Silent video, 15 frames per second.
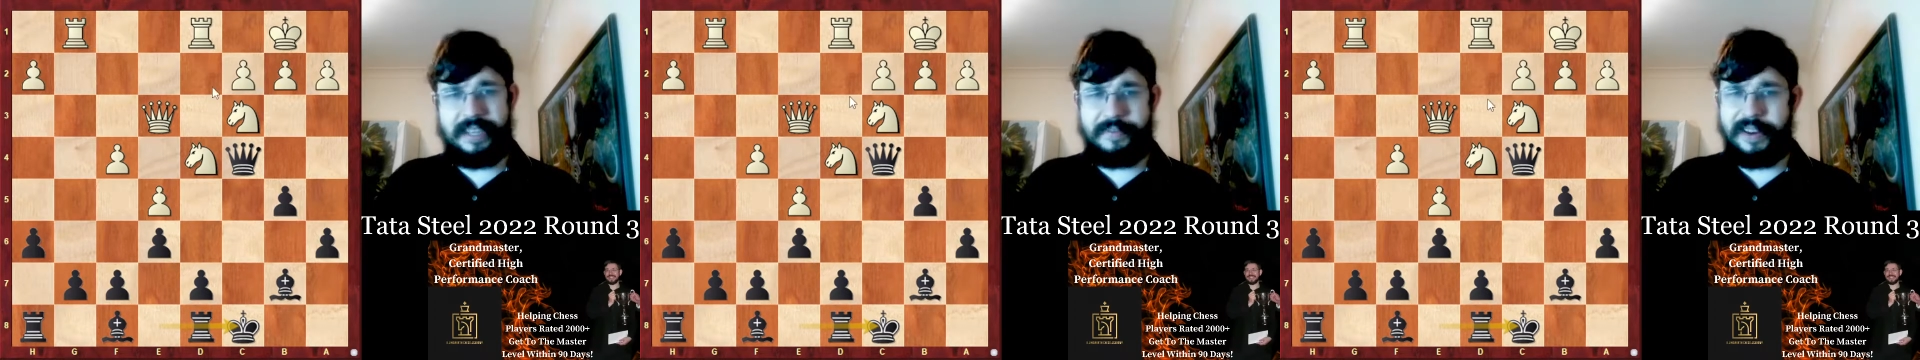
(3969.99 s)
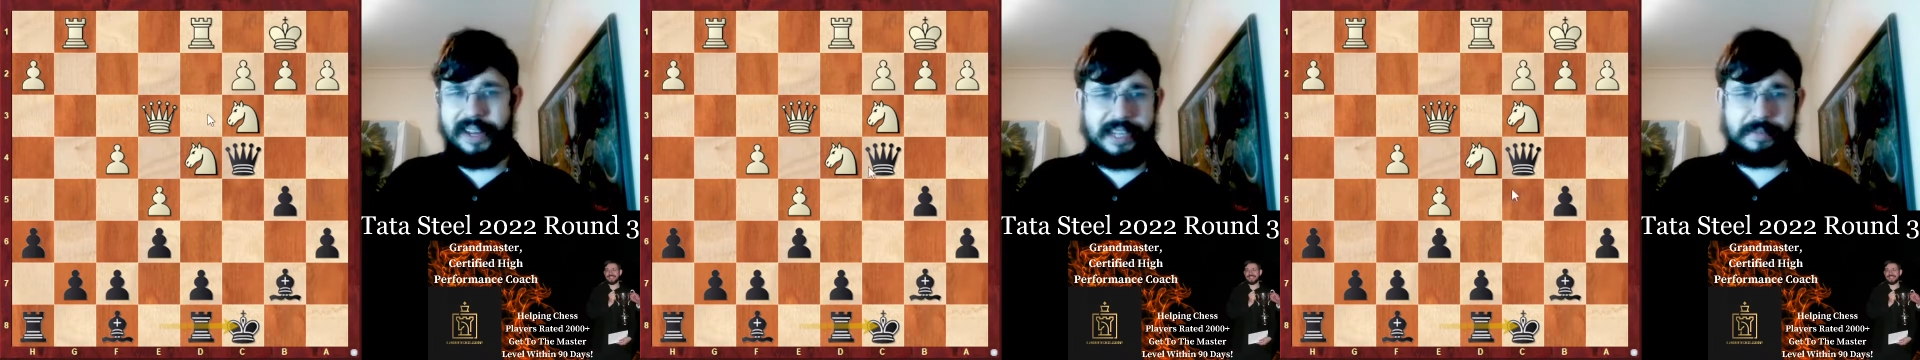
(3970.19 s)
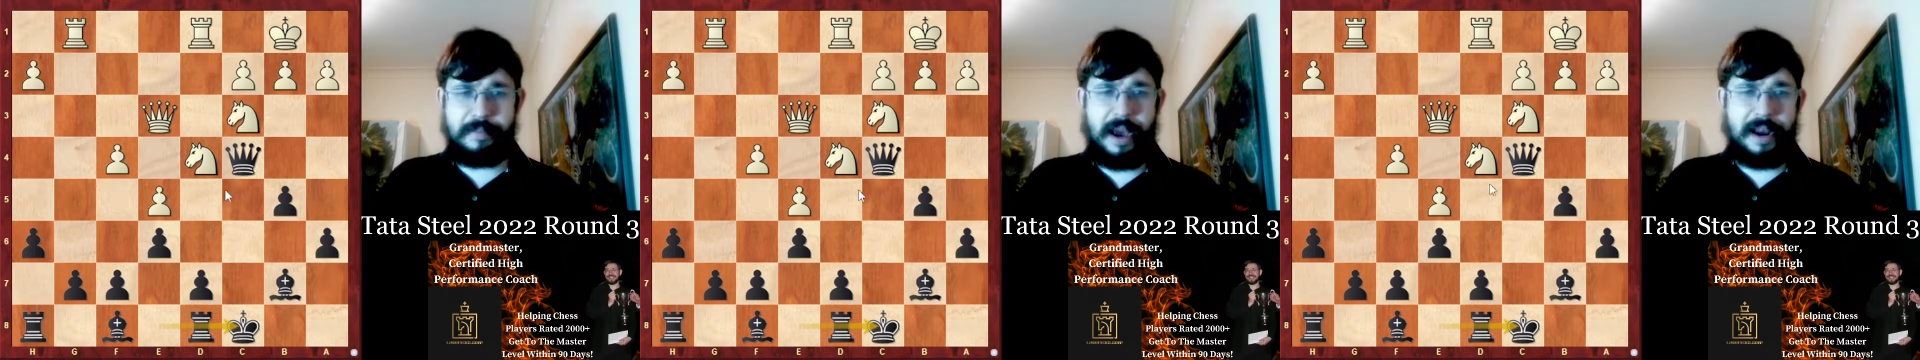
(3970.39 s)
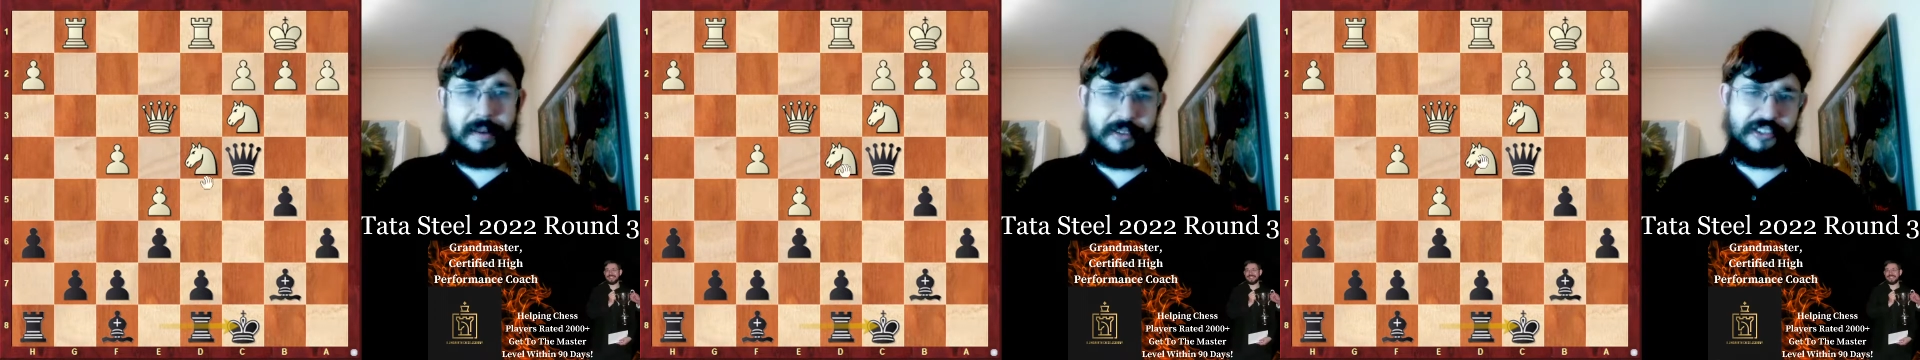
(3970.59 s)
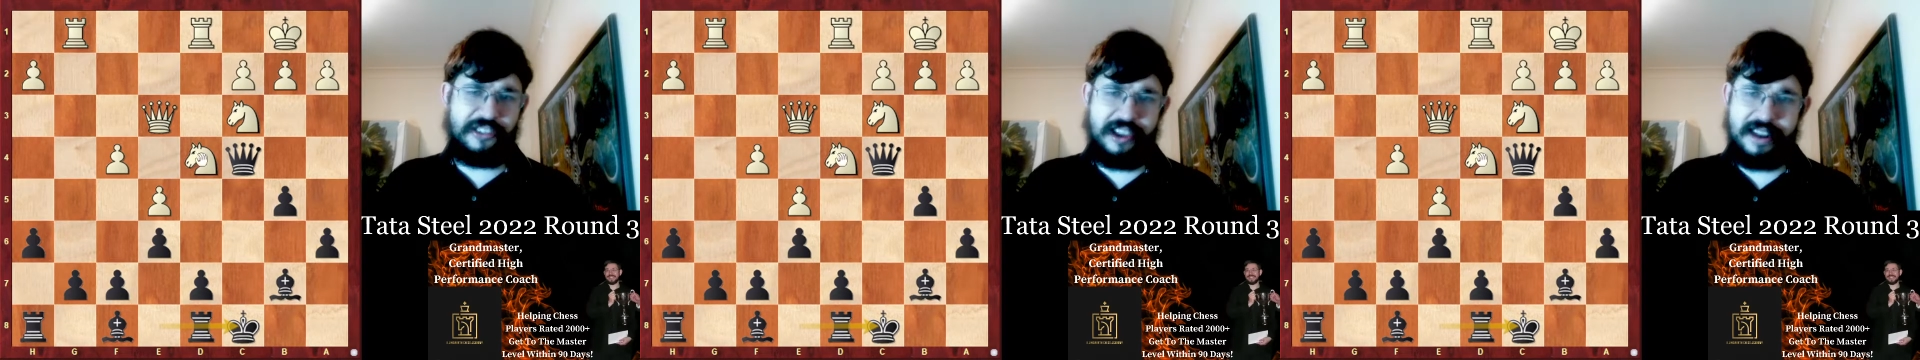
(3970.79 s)
given at least by the
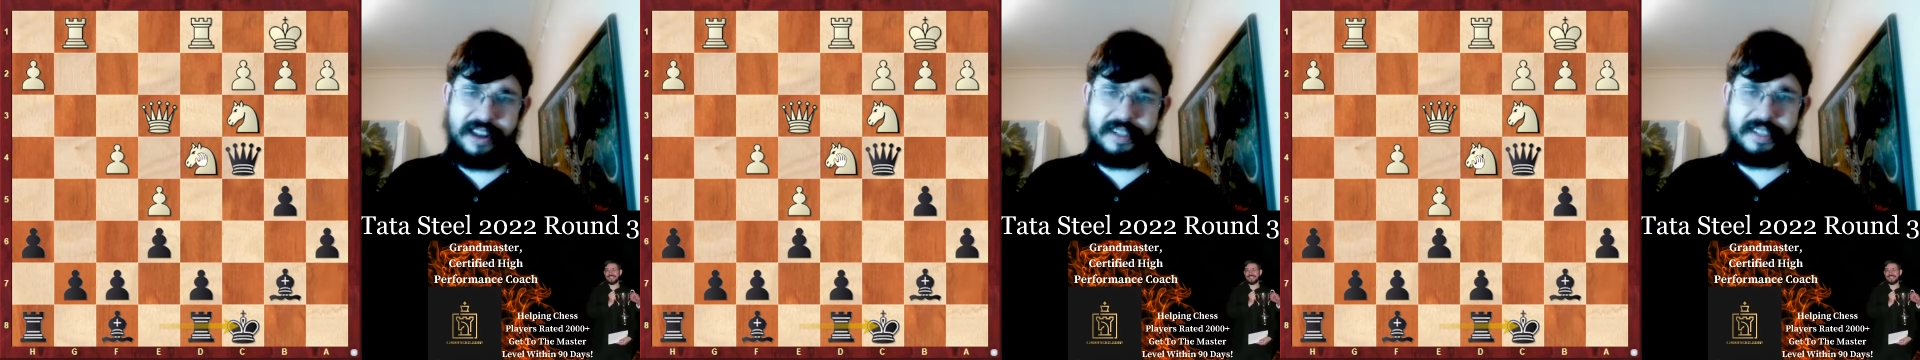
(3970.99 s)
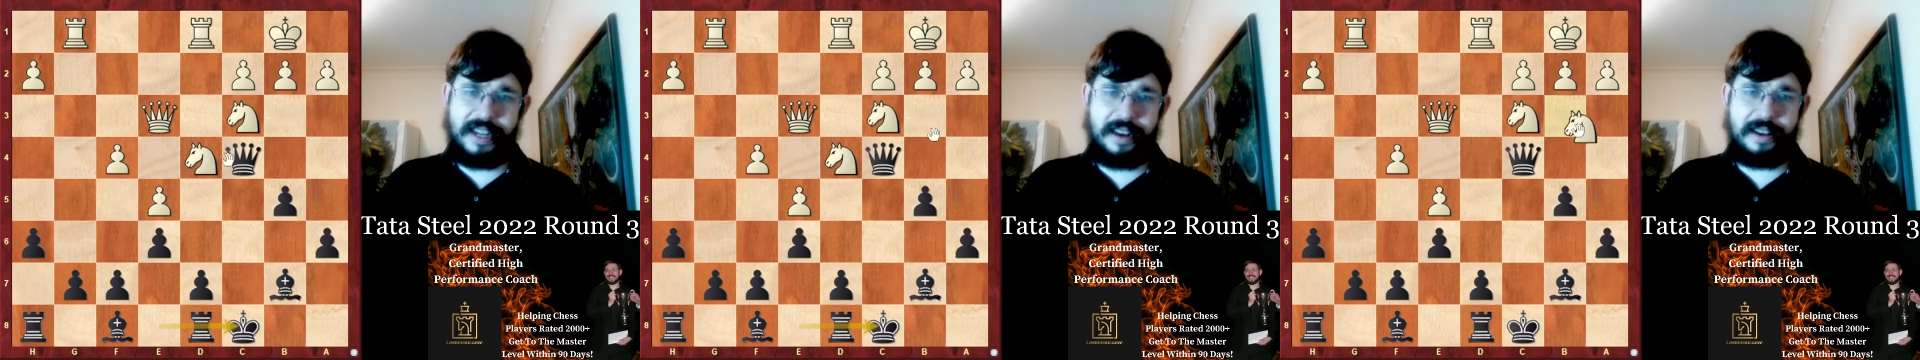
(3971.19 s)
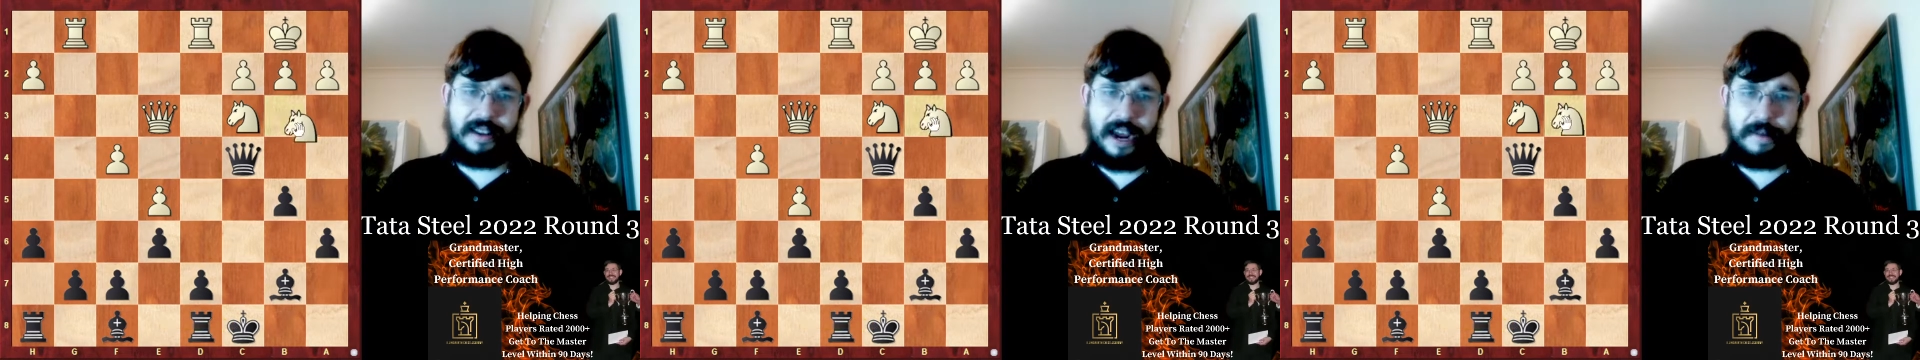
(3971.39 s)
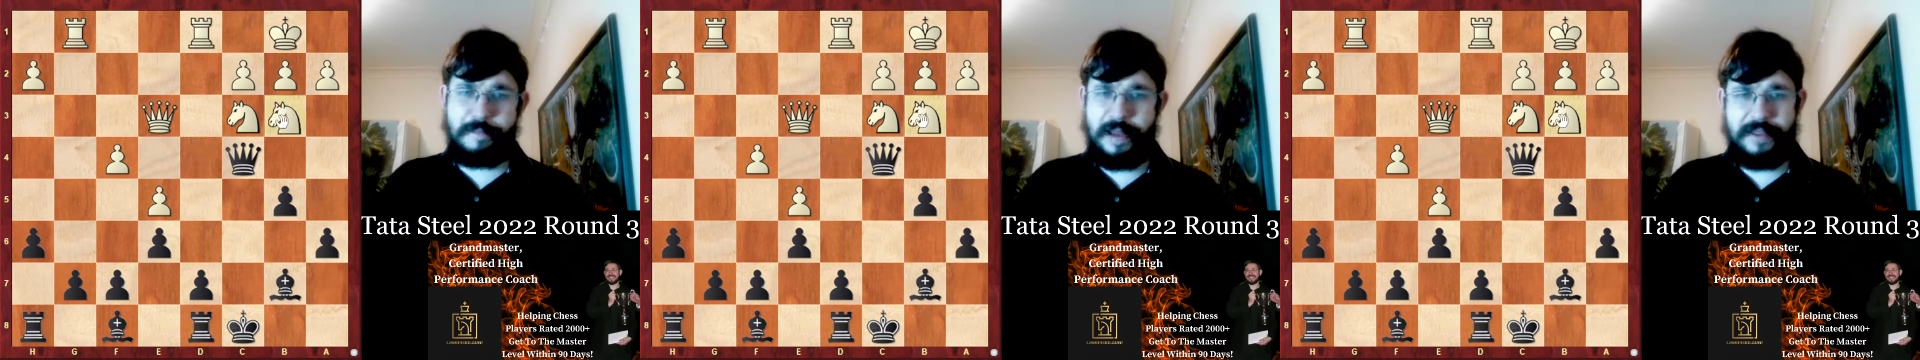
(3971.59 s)
machine is that knight